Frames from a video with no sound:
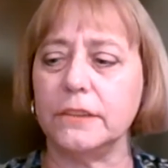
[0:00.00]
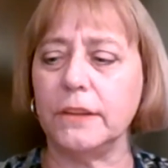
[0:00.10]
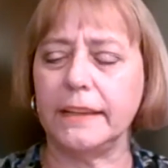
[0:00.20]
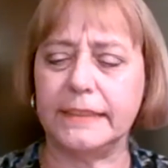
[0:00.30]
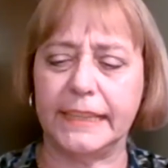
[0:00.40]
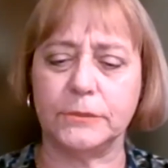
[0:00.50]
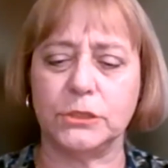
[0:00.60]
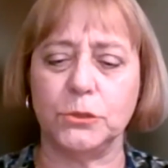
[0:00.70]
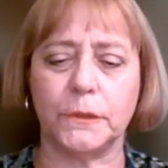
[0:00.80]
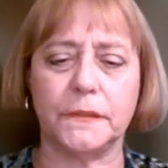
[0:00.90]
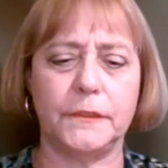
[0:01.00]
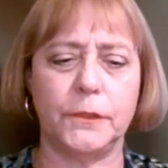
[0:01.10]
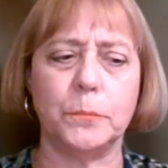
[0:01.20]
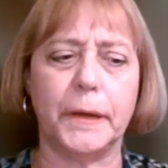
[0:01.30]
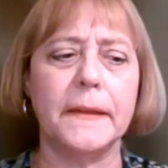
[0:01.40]
And I think it was North
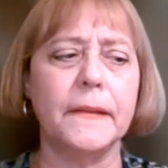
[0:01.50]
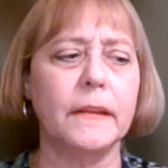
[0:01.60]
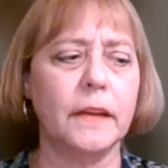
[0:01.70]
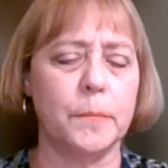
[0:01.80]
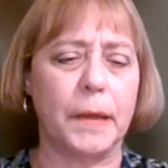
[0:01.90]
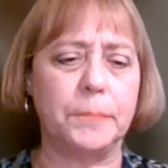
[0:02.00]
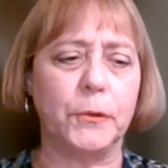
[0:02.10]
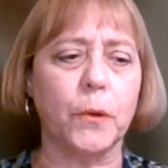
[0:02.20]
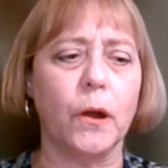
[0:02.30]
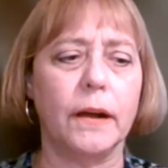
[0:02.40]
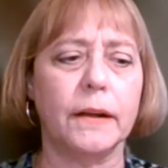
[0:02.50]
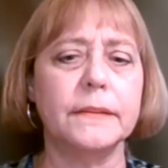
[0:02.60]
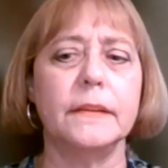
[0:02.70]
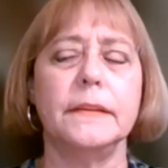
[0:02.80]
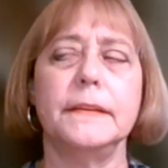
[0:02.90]
U, but I might be wrong.
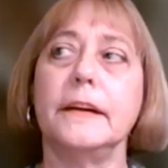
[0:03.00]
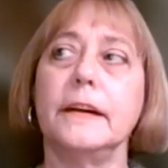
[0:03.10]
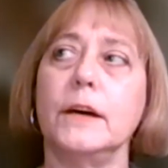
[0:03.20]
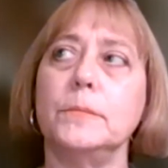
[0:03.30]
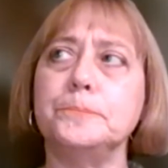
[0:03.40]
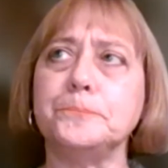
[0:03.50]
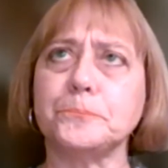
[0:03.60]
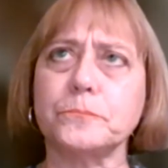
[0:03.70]
But